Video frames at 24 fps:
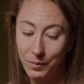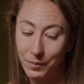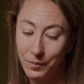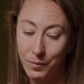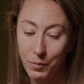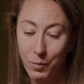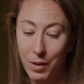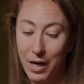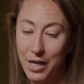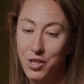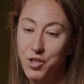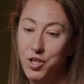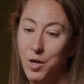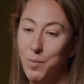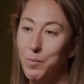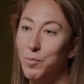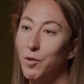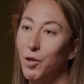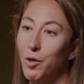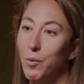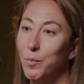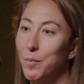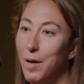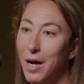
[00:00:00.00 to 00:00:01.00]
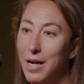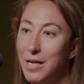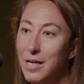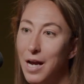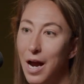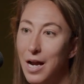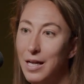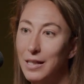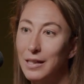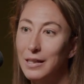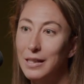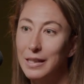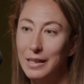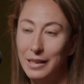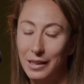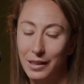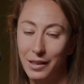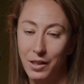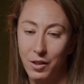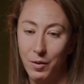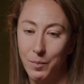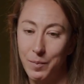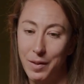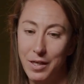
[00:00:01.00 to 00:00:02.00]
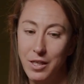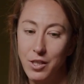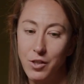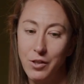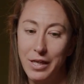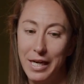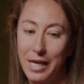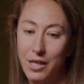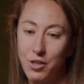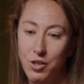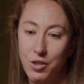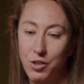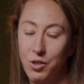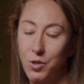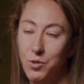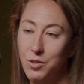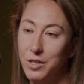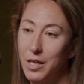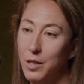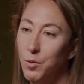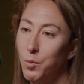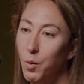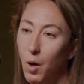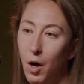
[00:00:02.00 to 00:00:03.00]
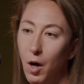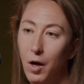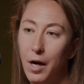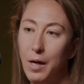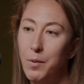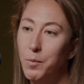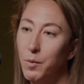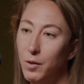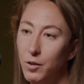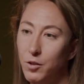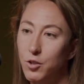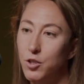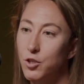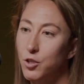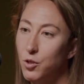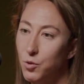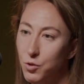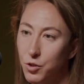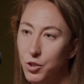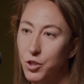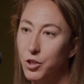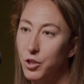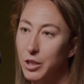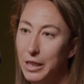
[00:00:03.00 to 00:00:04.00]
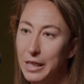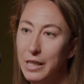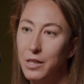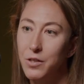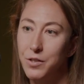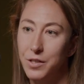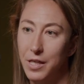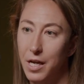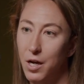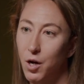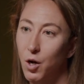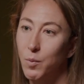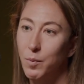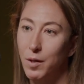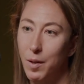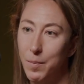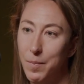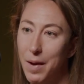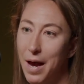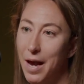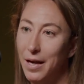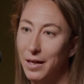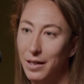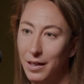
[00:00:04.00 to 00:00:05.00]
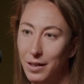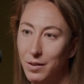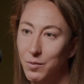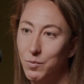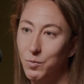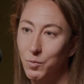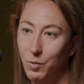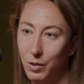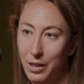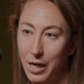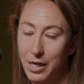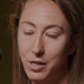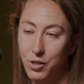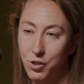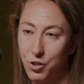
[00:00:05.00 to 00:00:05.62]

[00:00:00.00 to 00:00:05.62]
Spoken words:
when I jump rope, I leak a little bit. You can't just go say, well, all right, well, just go do your Kegels at home, come back, and we'll get you